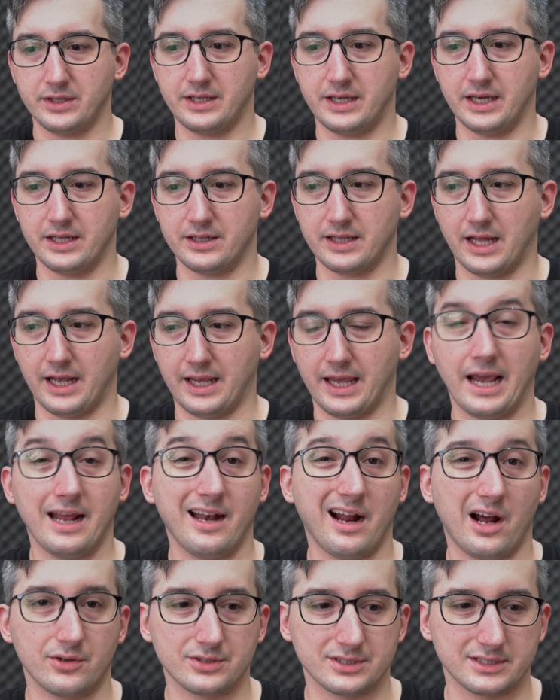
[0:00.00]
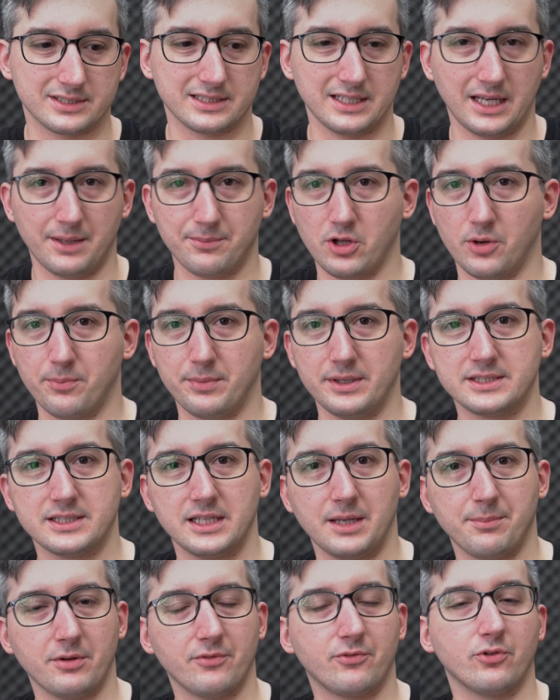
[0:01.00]
Get like 8 hours of sleep. Don't be
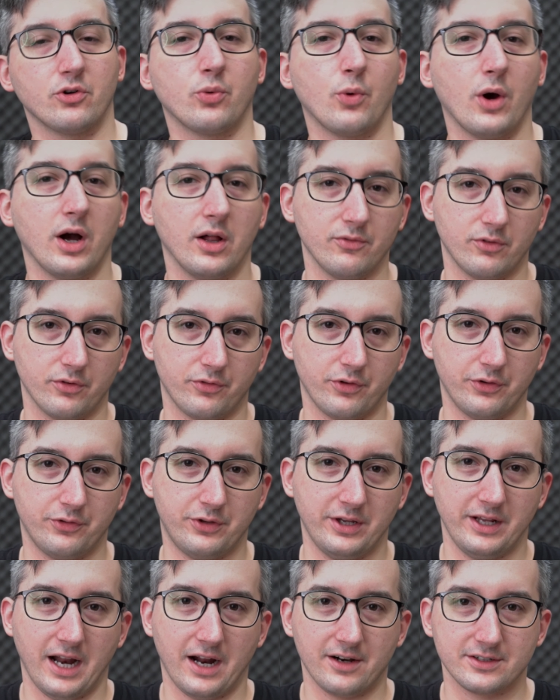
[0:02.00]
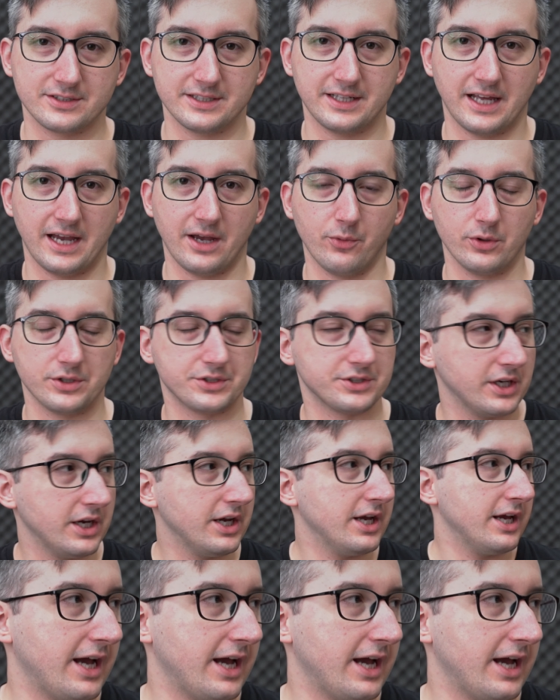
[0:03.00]
sleeping for 12 or 15 hours a day, which